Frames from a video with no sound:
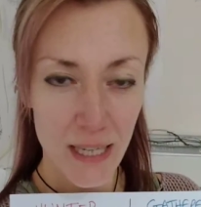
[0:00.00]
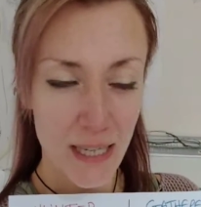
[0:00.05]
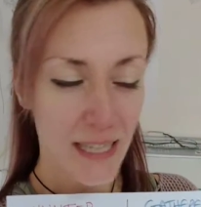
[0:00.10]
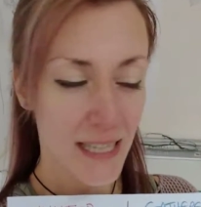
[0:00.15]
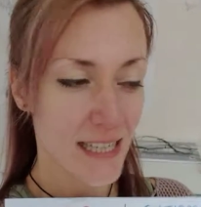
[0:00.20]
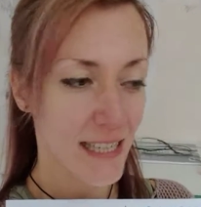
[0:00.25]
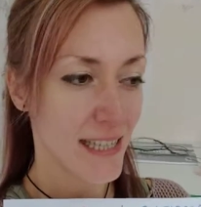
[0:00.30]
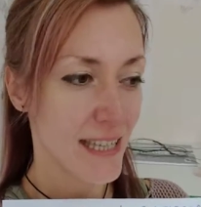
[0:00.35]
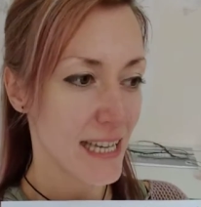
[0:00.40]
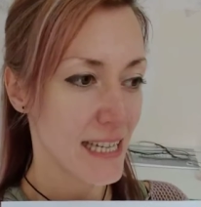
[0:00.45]

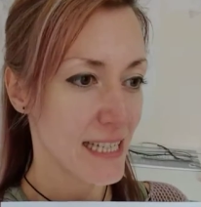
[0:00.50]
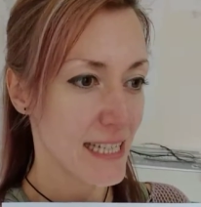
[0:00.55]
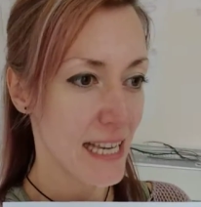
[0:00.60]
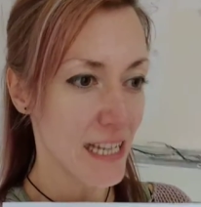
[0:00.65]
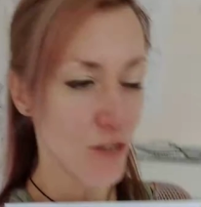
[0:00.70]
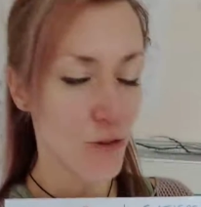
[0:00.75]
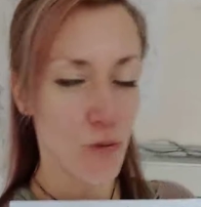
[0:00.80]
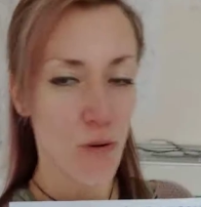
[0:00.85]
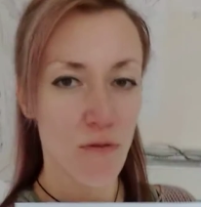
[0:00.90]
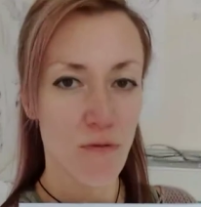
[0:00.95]
as they
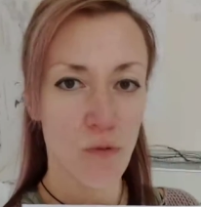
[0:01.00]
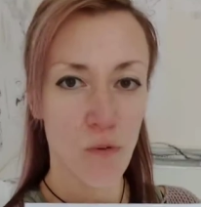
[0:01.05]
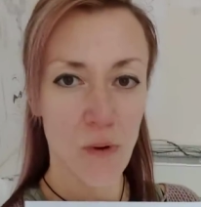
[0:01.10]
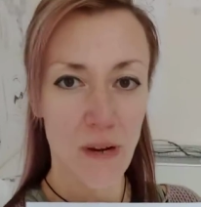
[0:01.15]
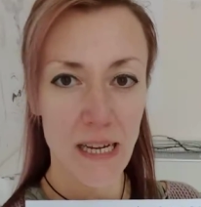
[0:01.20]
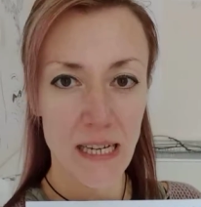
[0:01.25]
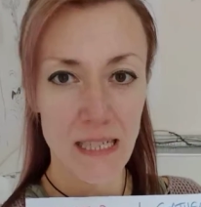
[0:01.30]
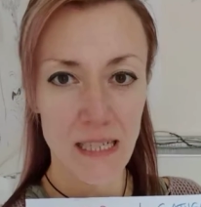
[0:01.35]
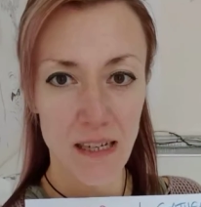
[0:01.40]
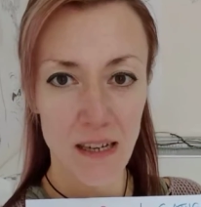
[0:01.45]
tend to
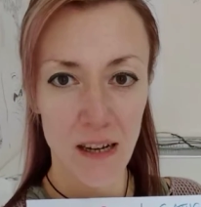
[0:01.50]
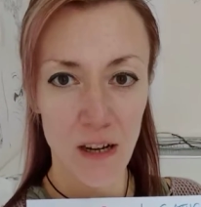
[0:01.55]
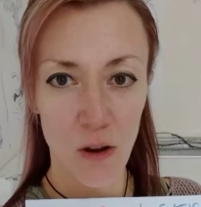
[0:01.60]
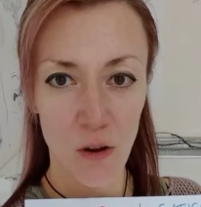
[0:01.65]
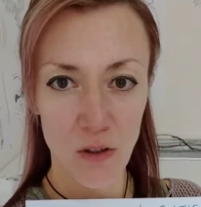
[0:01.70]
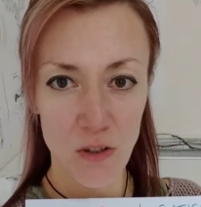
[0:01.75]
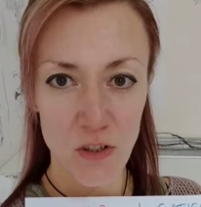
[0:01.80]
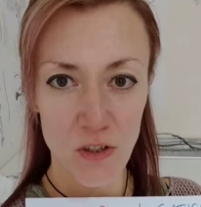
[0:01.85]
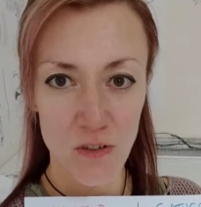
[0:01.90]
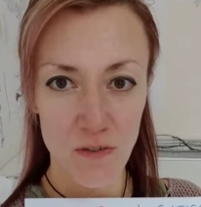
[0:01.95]
avoid a
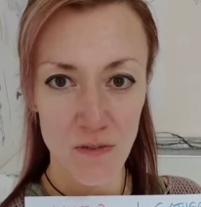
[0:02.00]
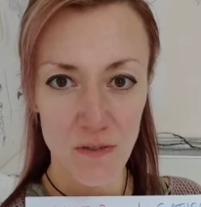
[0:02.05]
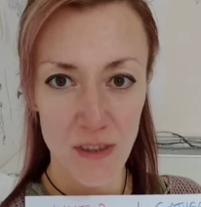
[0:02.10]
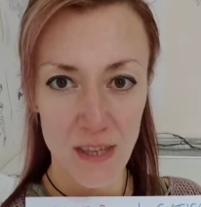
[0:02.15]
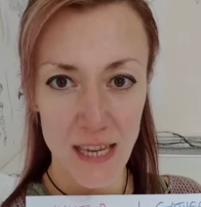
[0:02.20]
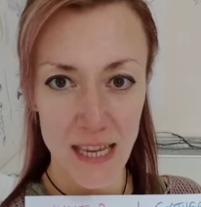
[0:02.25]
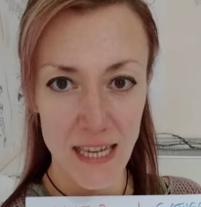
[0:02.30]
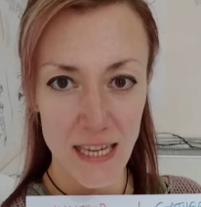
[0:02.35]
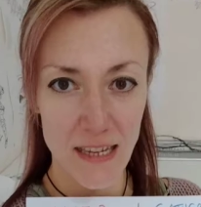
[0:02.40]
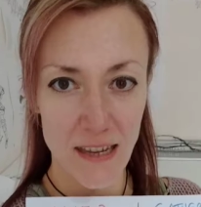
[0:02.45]
lot of
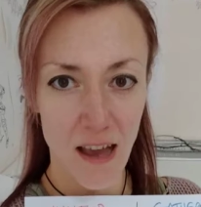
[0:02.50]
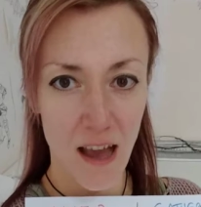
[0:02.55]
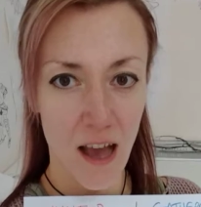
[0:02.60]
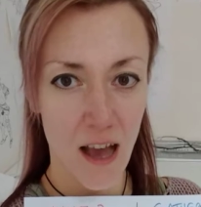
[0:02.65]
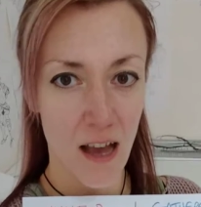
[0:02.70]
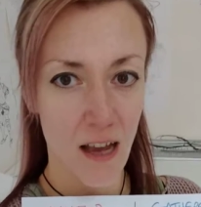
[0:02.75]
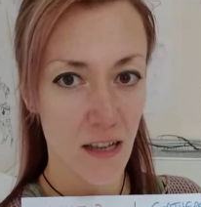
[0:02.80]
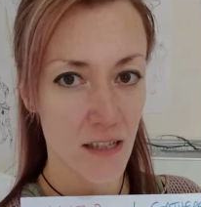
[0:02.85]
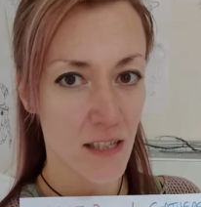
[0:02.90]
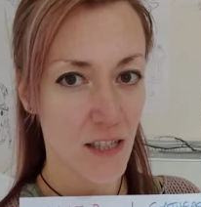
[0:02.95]
the
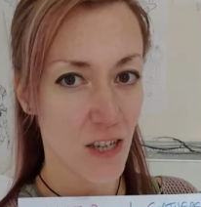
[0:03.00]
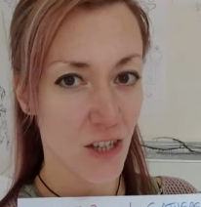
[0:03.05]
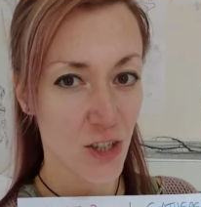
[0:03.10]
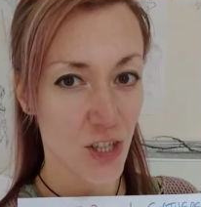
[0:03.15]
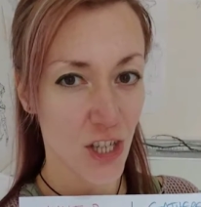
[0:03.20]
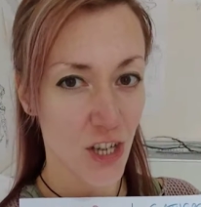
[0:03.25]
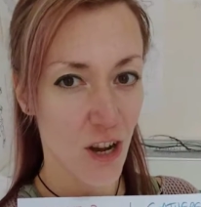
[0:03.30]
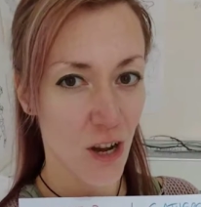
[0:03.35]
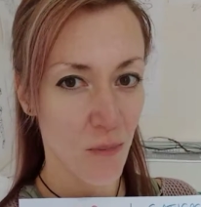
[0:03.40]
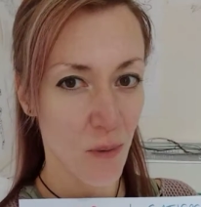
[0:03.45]

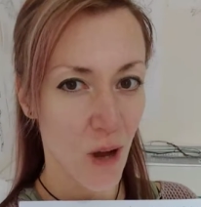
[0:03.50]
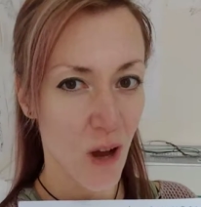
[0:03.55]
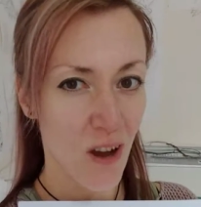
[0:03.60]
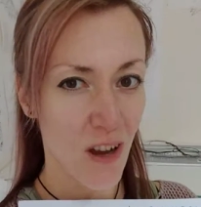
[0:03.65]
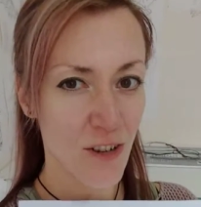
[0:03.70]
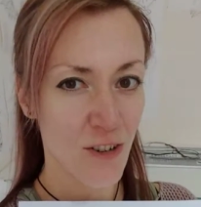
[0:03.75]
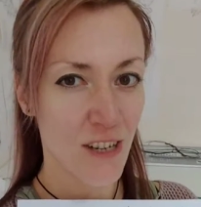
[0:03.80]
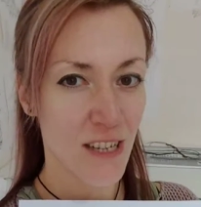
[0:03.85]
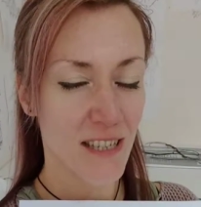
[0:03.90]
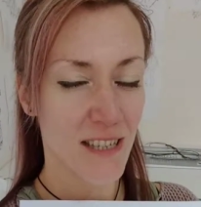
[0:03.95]
starchy
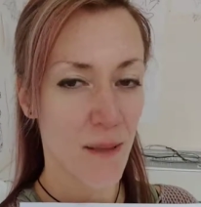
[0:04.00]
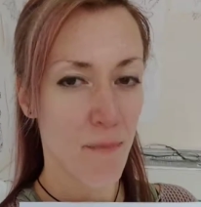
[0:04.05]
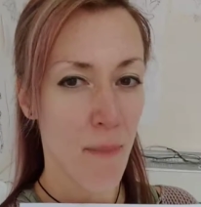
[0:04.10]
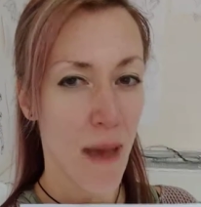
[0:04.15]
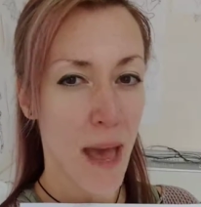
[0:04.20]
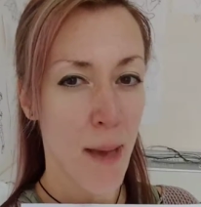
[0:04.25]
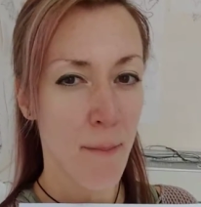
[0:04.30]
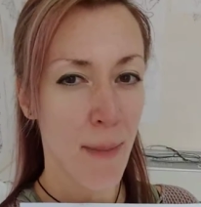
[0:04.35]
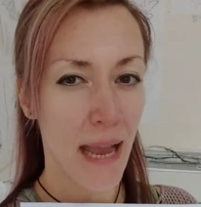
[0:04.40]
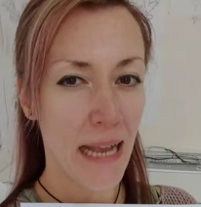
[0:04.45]
carbohydrates, the
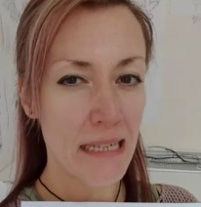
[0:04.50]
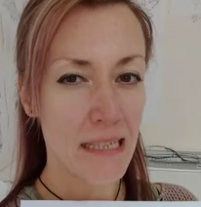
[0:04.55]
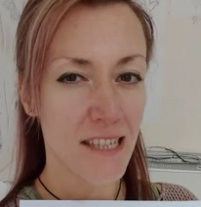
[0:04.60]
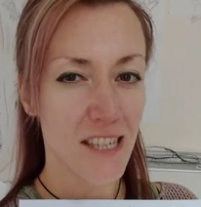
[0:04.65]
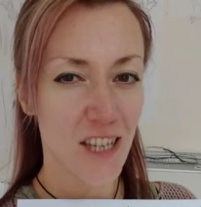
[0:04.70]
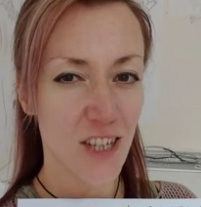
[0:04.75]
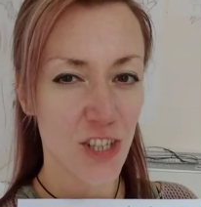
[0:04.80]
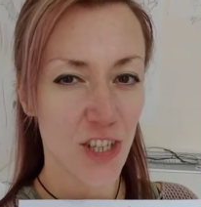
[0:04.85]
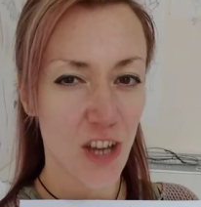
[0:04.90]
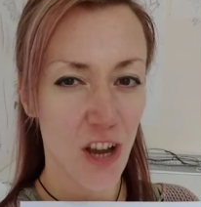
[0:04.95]
man-made
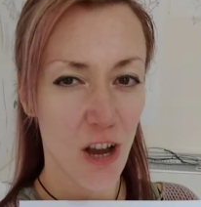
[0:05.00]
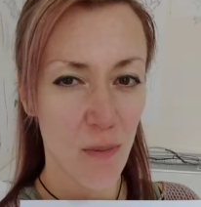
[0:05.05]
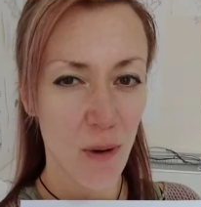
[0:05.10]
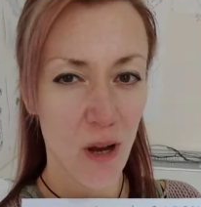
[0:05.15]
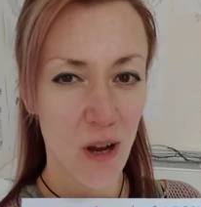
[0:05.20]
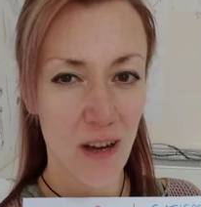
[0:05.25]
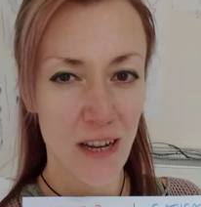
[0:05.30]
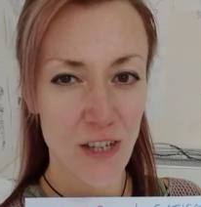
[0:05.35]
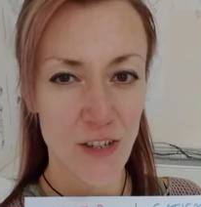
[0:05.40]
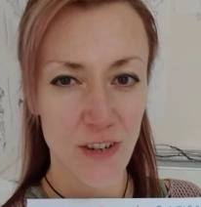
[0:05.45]
starchy
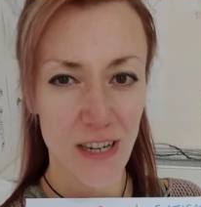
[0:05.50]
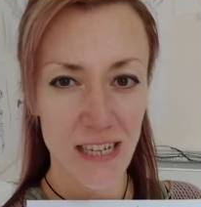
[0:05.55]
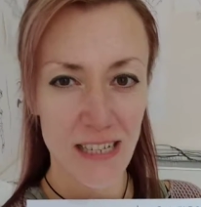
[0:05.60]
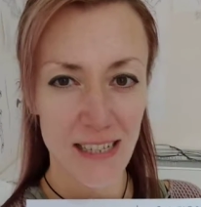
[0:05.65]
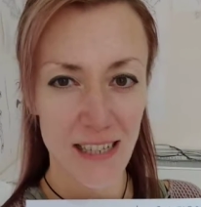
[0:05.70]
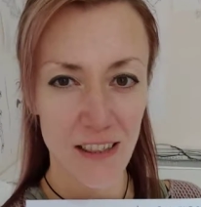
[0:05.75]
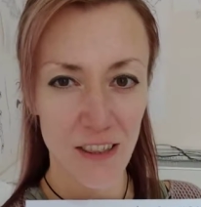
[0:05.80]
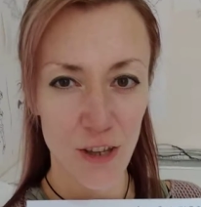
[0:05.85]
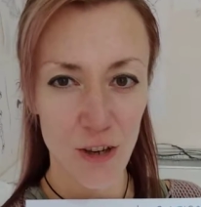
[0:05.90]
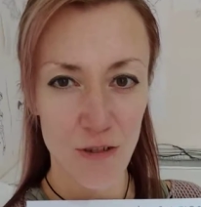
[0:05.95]
carbohydrates
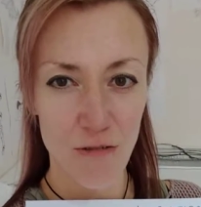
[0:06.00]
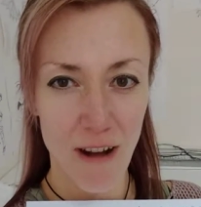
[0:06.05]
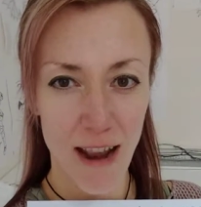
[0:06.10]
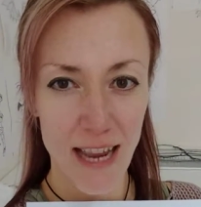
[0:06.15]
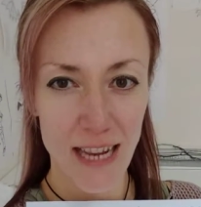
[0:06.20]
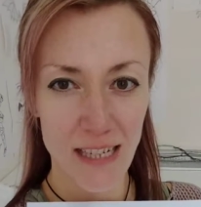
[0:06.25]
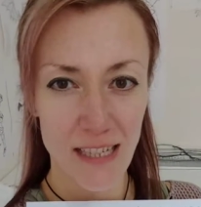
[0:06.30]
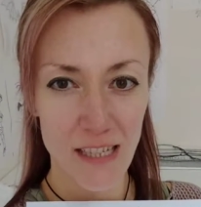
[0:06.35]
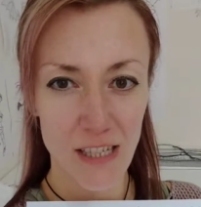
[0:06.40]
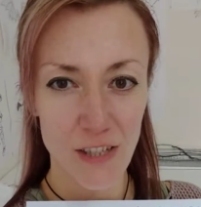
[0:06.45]
and the
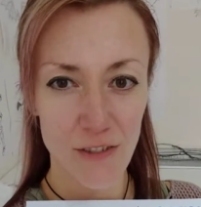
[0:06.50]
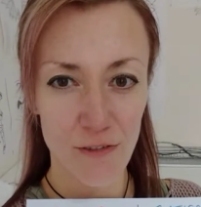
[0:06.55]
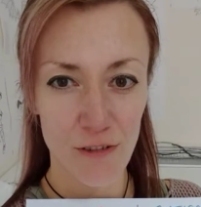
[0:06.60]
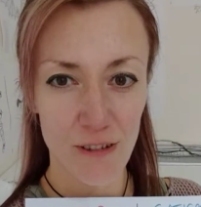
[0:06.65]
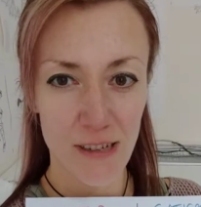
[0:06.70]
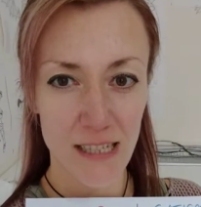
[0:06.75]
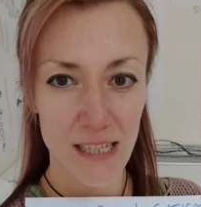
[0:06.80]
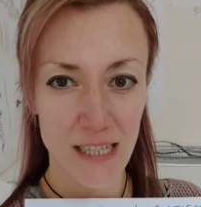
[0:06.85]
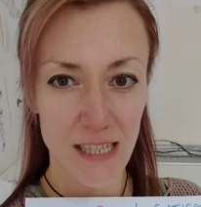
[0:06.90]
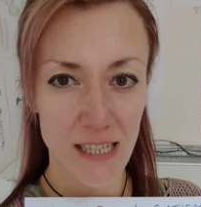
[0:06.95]
grains, for
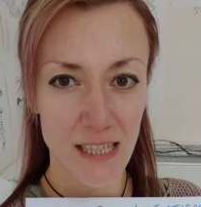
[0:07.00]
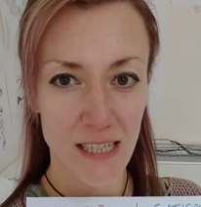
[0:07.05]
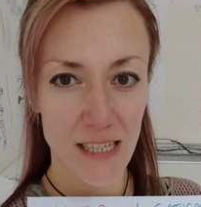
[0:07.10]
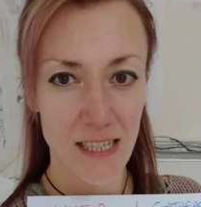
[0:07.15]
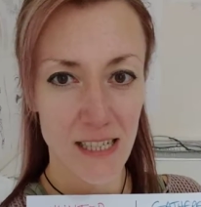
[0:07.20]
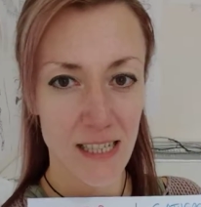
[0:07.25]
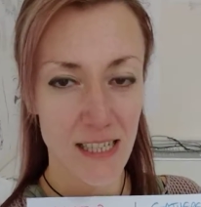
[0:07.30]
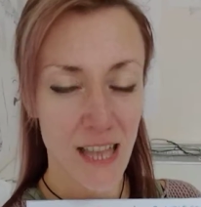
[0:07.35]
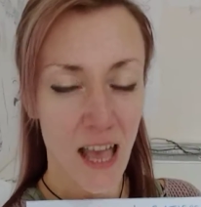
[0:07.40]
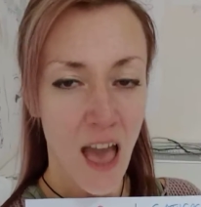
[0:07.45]

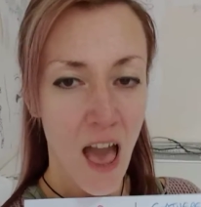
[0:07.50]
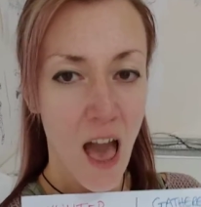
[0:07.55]
instance.